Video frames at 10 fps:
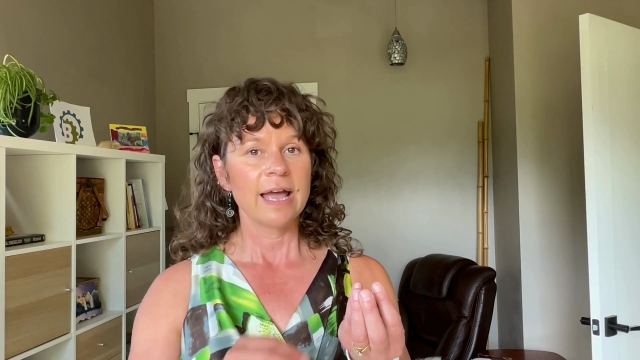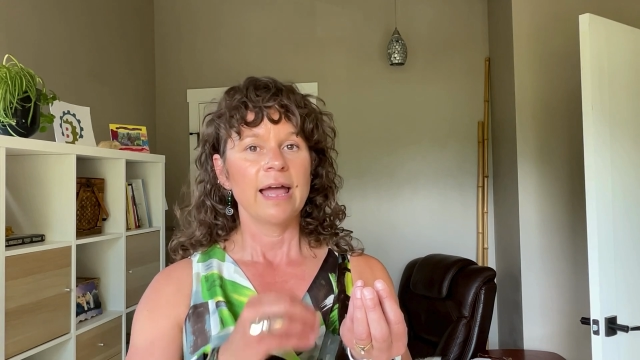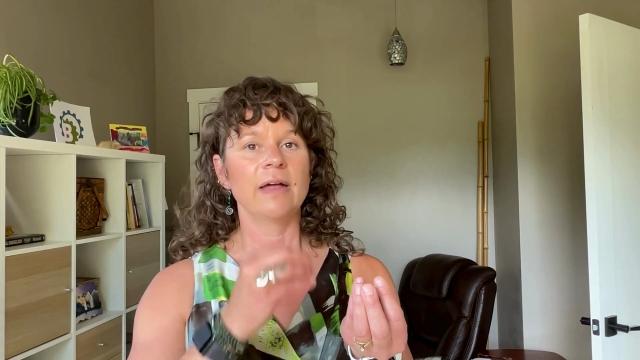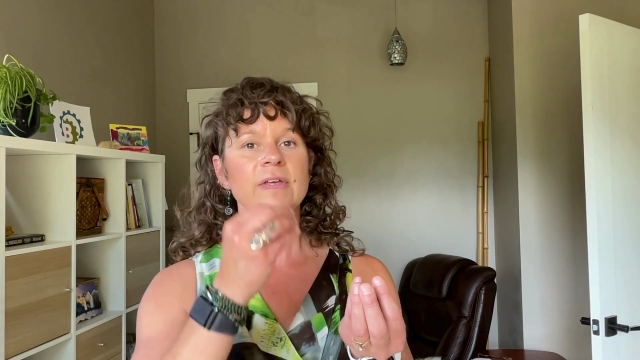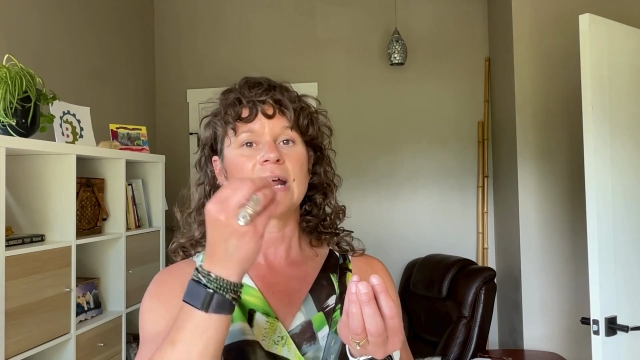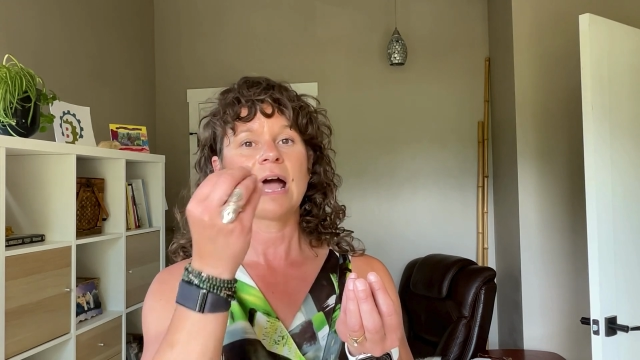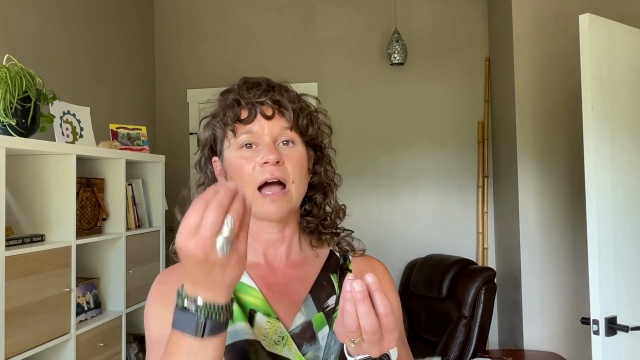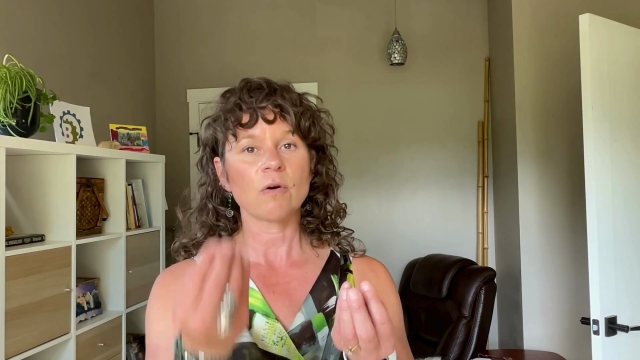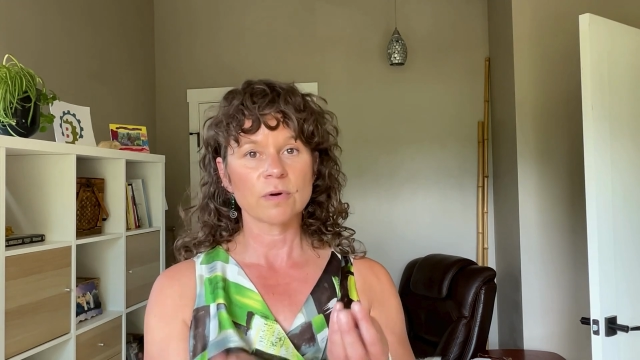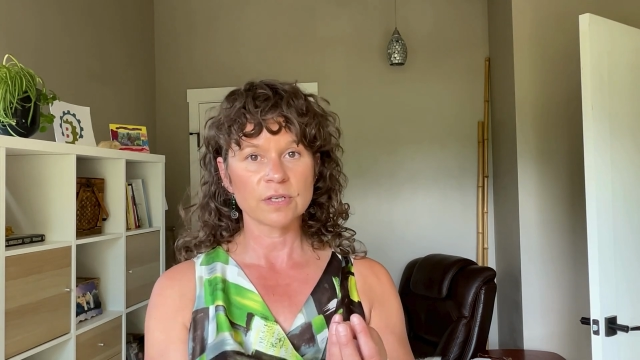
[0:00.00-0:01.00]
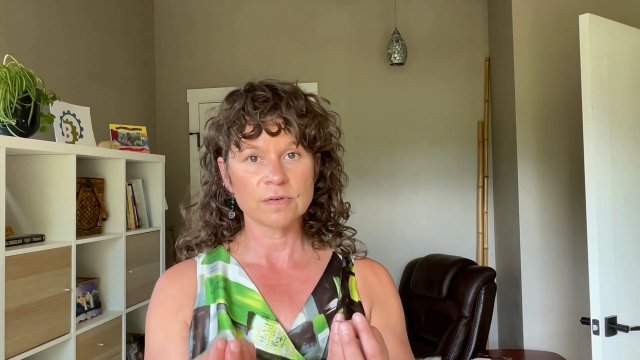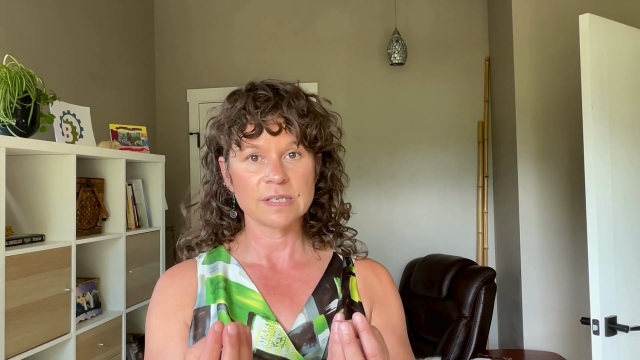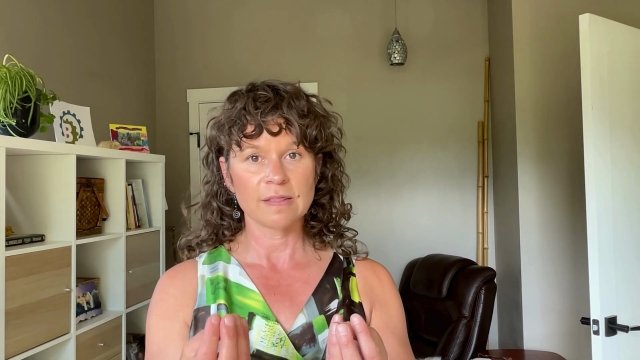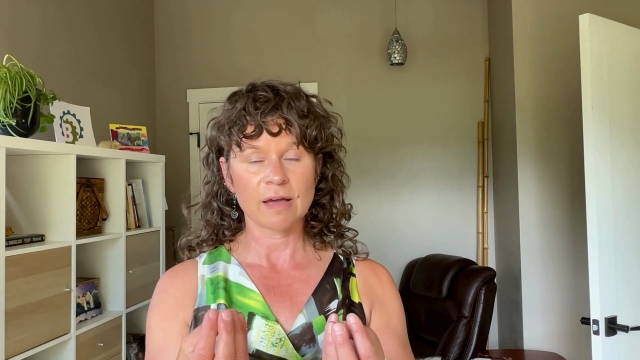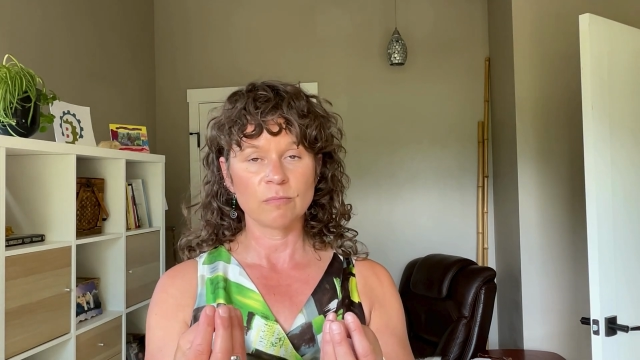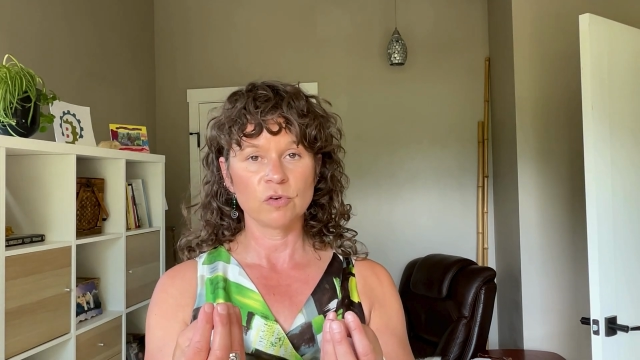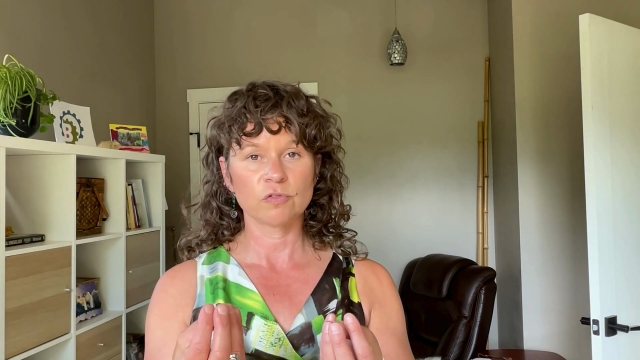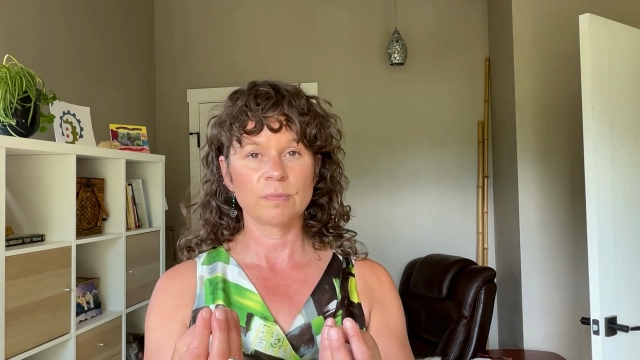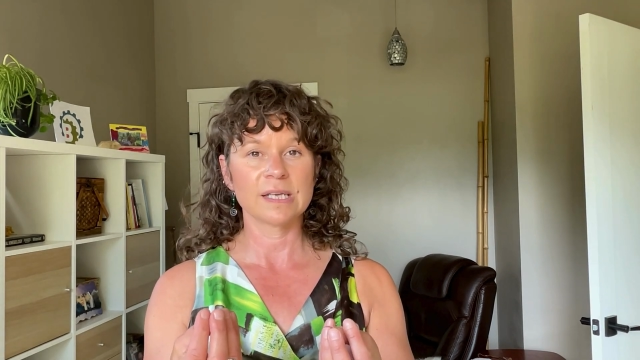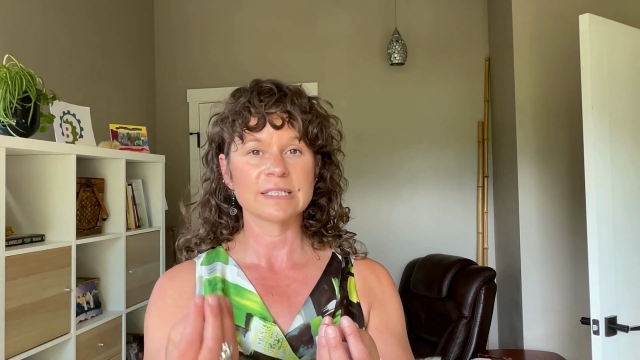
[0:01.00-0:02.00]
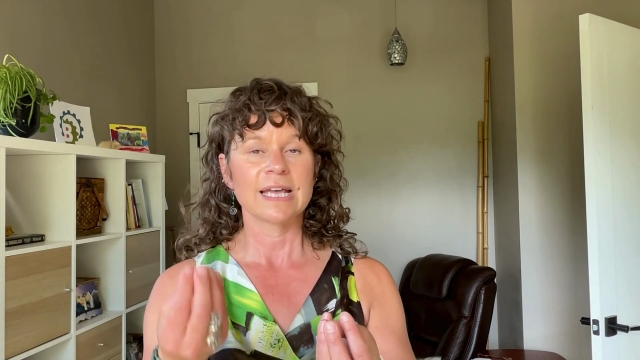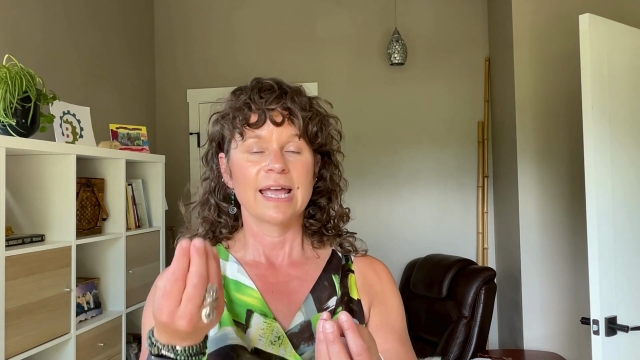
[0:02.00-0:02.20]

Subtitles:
and then how we're using that movement